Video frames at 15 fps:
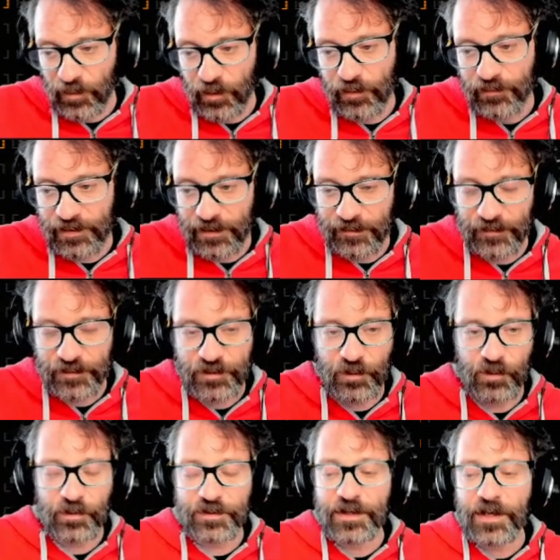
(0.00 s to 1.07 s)
over here a
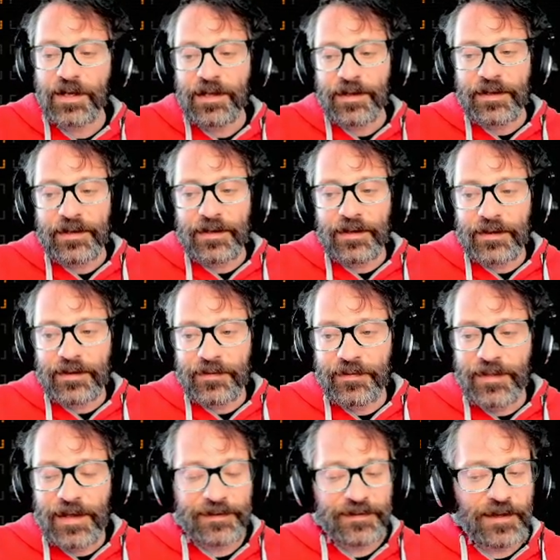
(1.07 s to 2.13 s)
taunt,
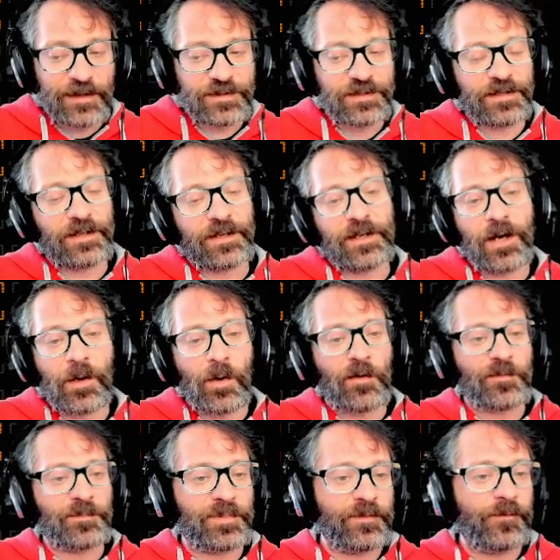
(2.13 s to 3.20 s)
that's actually going to go
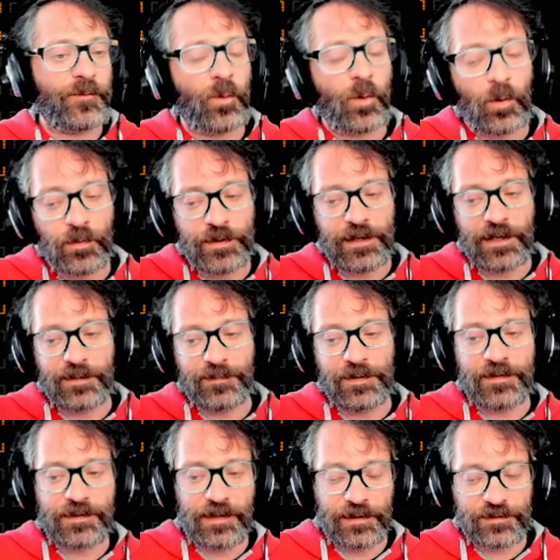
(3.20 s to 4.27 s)
off before the
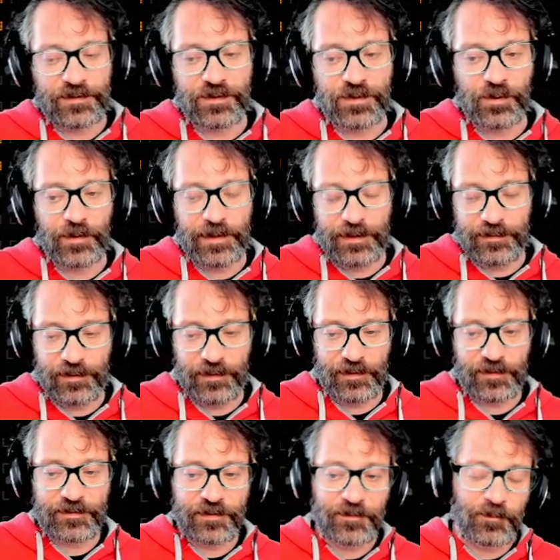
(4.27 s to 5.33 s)
enemies get to do anything.
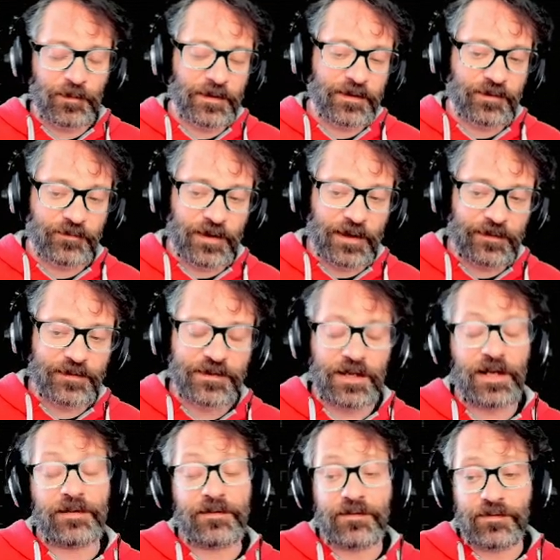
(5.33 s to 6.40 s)
It's just once the round
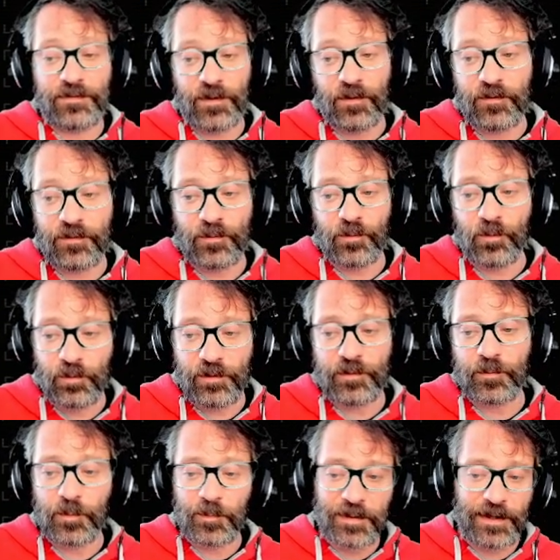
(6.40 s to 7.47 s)
starts, those orders
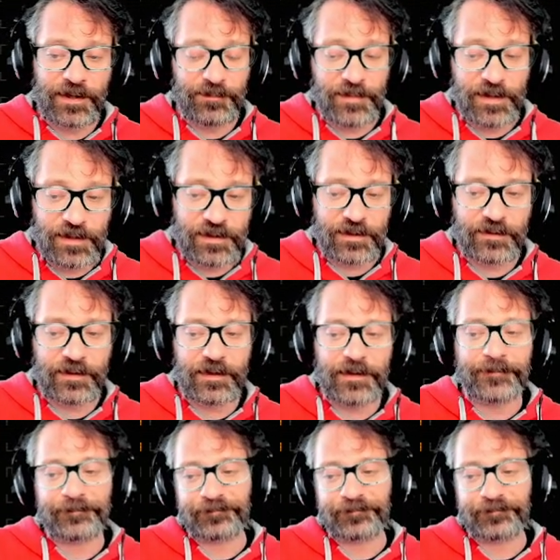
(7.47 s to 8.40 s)
will play immediately.